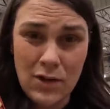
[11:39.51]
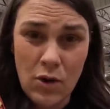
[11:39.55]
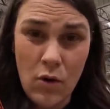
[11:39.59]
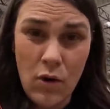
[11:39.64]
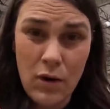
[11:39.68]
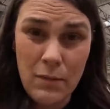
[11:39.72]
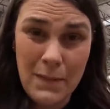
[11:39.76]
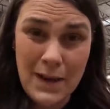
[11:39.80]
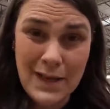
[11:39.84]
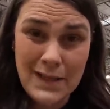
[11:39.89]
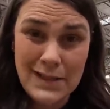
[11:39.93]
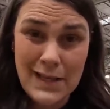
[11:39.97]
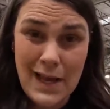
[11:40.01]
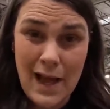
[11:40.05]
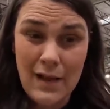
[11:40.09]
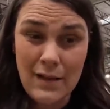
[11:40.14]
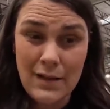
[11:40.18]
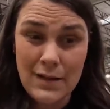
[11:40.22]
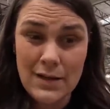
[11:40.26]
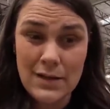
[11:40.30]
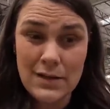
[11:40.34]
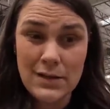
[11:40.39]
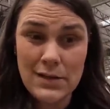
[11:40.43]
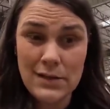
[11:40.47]
Go on my
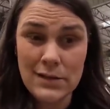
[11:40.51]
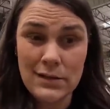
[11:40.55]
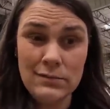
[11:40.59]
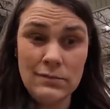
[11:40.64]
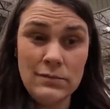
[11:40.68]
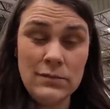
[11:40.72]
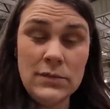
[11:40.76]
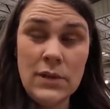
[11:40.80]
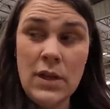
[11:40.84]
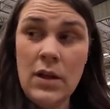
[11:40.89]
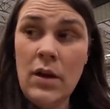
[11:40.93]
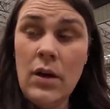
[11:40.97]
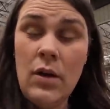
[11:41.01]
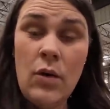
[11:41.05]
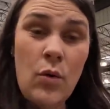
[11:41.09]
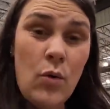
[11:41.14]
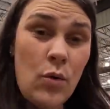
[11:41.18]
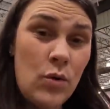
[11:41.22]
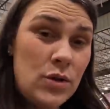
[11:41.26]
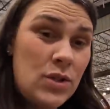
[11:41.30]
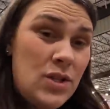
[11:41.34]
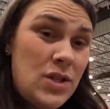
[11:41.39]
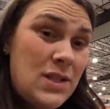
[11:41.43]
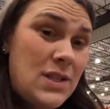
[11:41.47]
salads
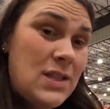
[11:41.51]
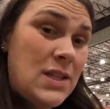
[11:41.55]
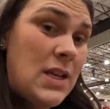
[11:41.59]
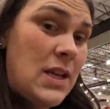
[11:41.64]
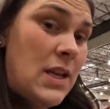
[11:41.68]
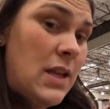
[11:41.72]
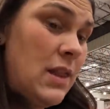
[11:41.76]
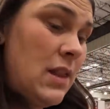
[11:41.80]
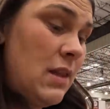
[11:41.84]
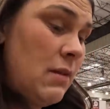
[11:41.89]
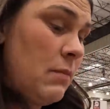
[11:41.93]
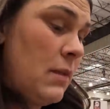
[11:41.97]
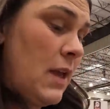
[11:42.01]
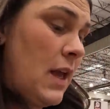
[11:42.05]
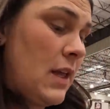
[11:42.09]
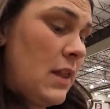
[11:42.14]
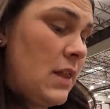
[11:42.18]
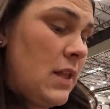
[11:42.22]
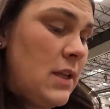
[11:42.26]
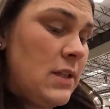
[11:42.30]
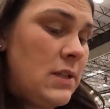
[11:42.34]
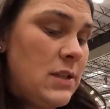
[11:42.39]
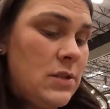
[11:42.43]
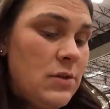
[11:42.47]
or just eat them
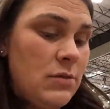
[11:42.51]
like this.